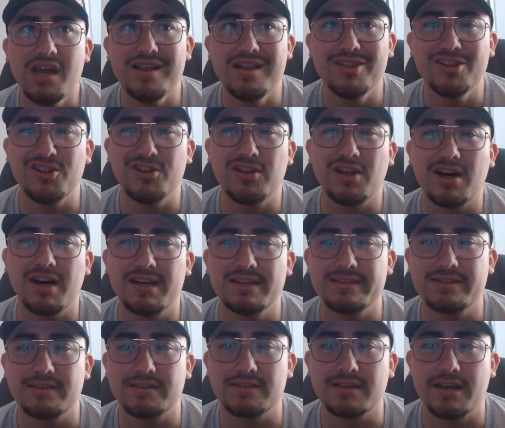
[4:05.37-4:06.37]

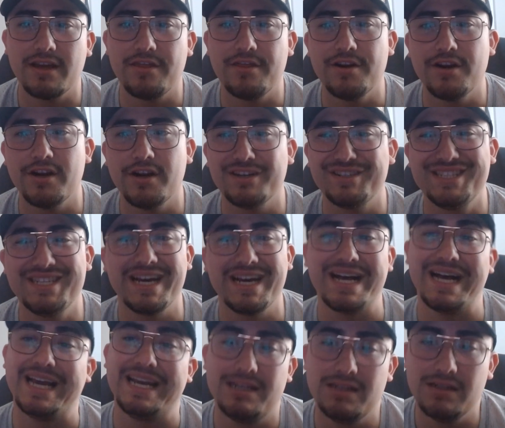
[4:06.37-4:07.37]
lost their
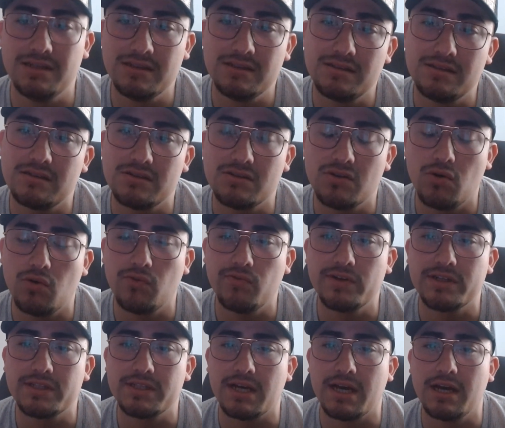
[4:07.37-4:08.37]
tightness
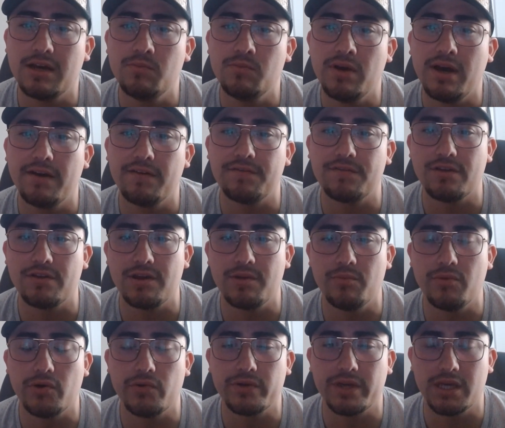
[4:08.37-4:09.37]
over time after they
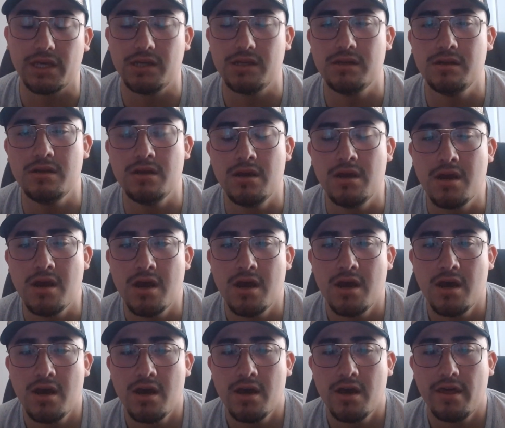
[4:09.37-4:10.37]
broke in.
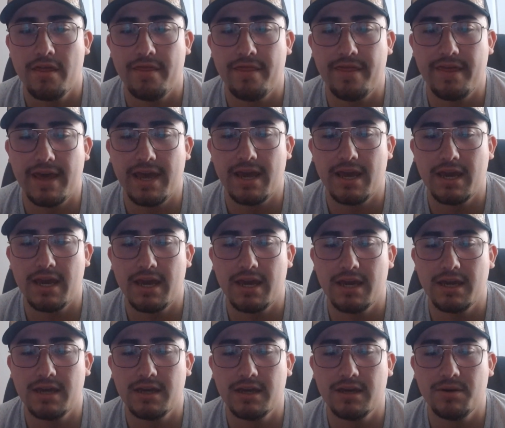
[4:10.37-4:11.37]

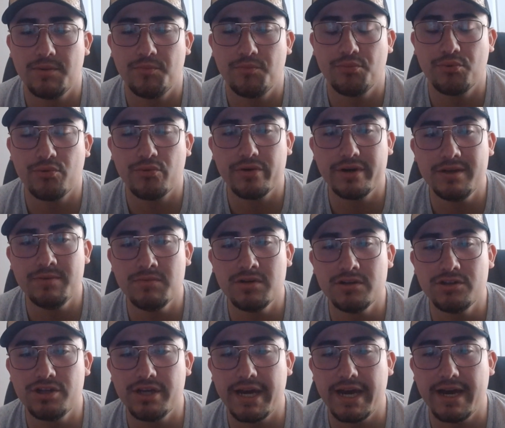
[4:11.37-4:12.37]
They pretty
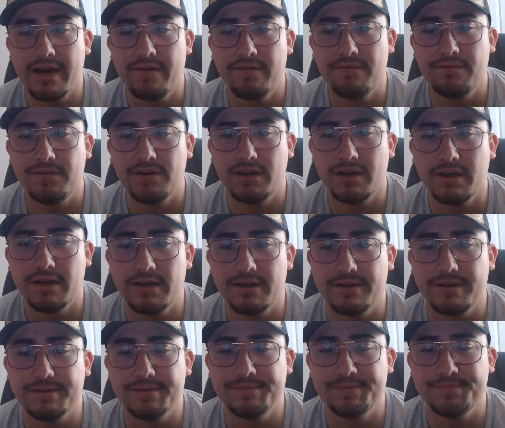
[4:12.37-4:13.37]
much have.
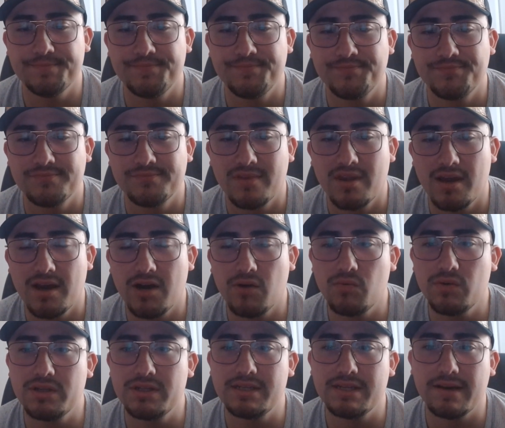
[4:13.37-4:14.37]
I
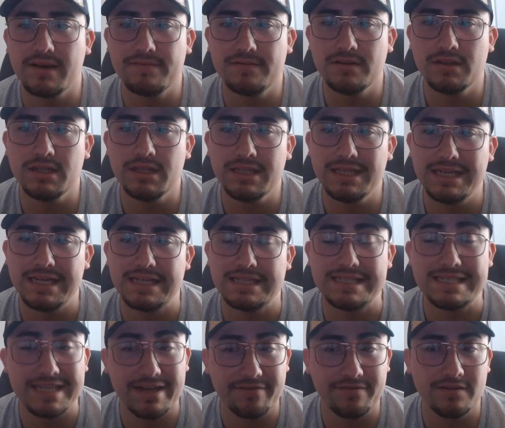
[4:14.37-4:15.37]
would
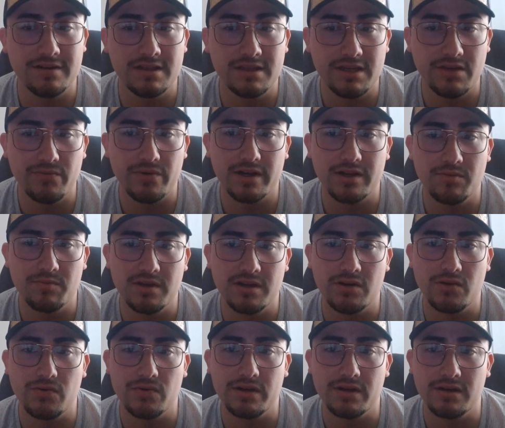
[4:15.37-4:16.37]
definitely recommend
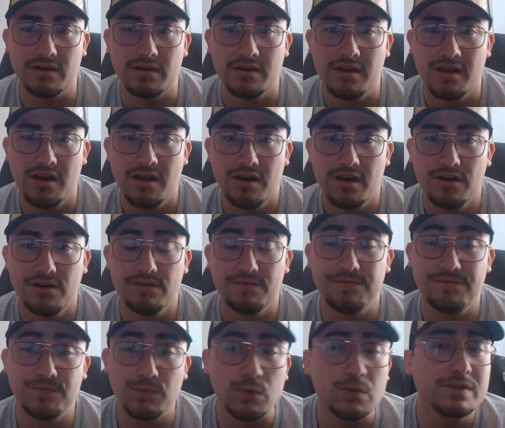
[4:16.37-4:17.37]
going a
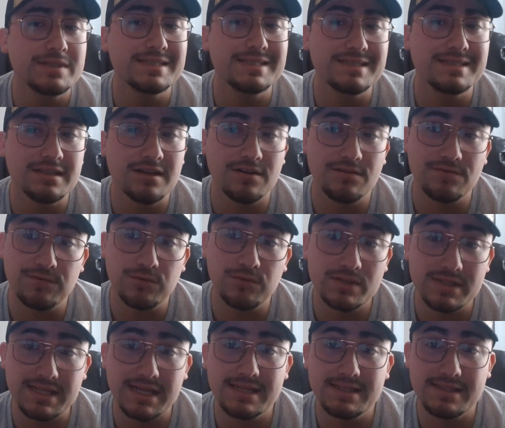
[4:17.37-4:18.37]
full a full
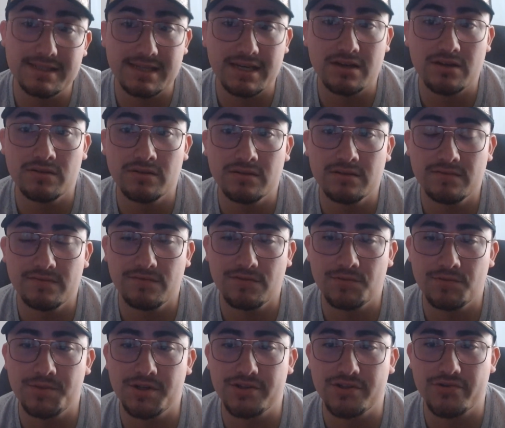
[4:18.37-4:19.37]
size down
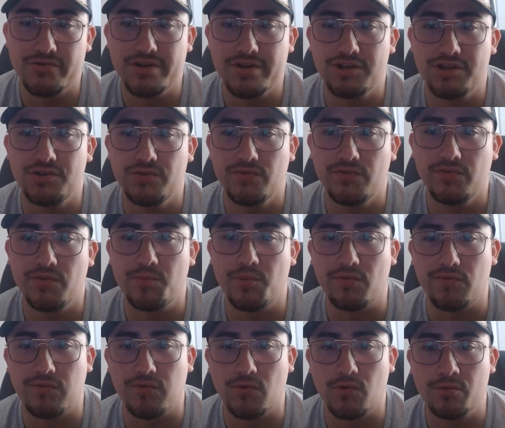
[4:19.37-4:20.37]
from your street shoe for
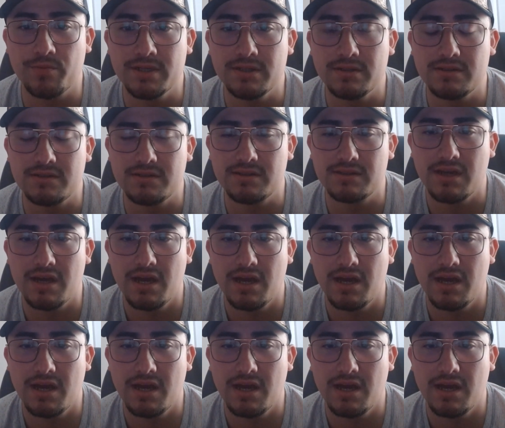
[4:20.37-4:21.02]
performance,